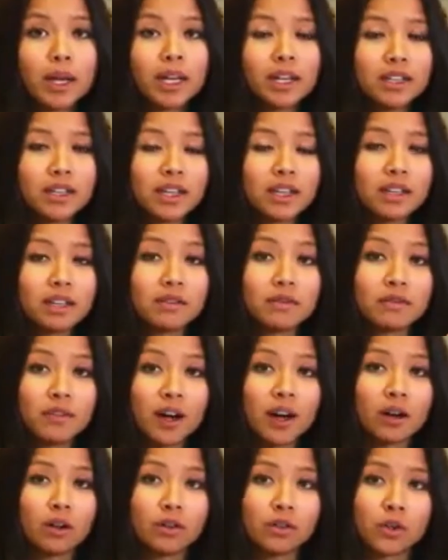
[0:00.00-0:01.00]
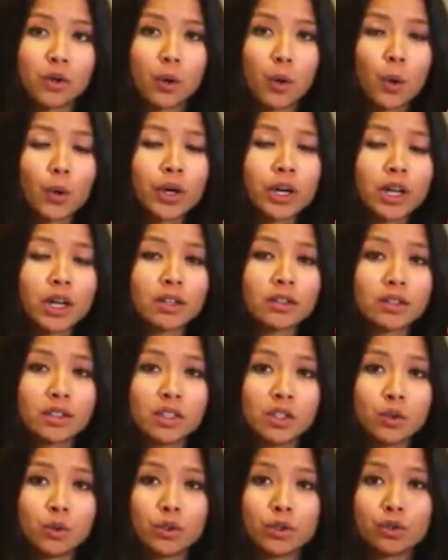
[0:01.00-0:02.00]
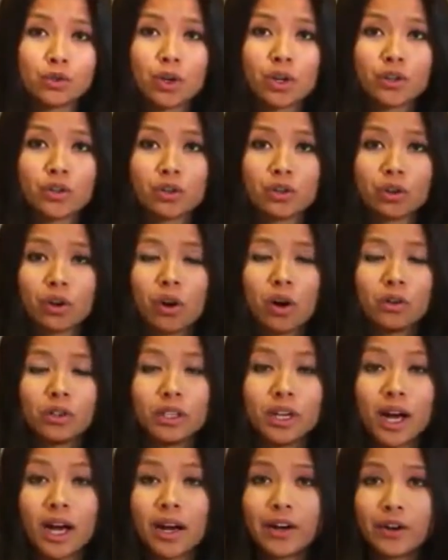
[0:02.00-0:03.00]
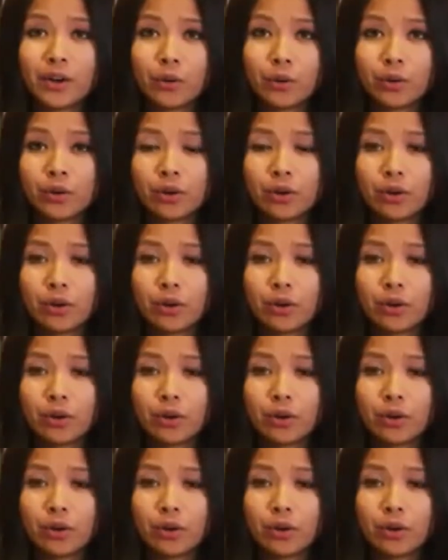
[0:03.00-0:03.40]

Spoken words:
metadata and files are organized into a structure called an inode.